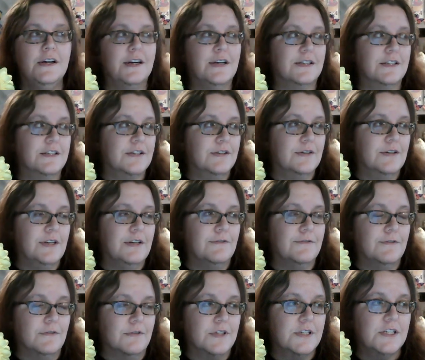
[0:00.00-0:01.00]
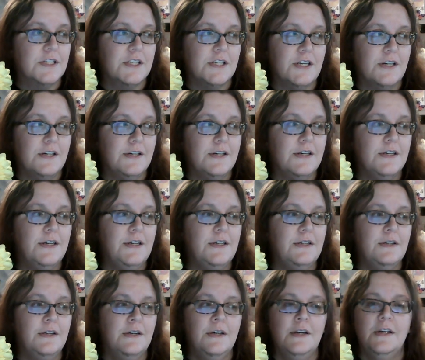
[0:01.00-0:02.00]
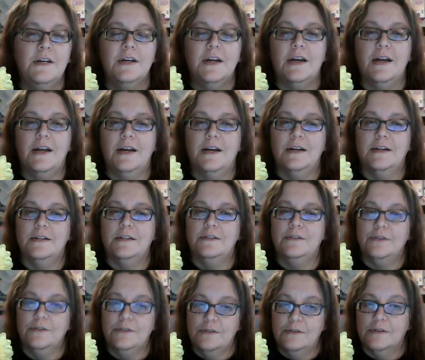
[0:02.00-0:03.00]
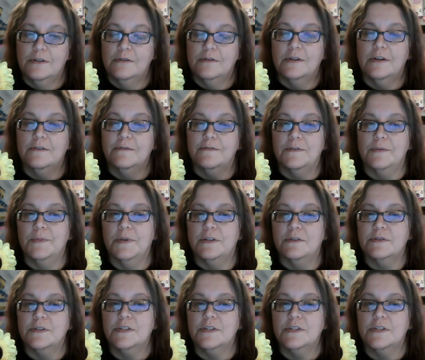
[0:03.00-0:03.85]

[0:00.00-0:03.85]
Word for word: Ask looking for a sign and, you know, go from there.